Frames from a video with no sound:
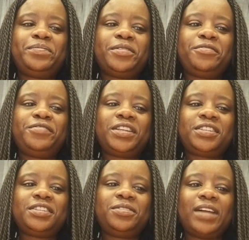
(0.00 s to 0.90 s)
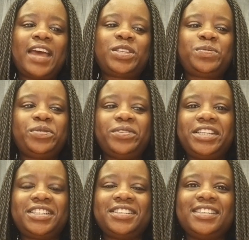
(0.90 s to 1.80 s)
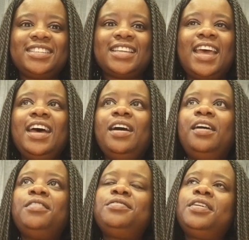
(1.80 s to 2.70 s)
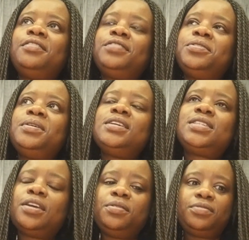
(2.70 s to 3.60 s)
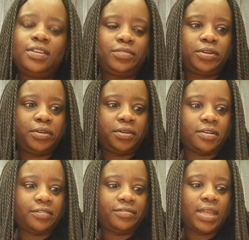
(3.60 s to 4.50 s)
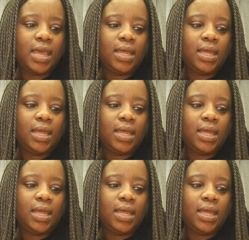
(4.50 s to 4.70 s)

professional aspirations of careers that you've never heard of.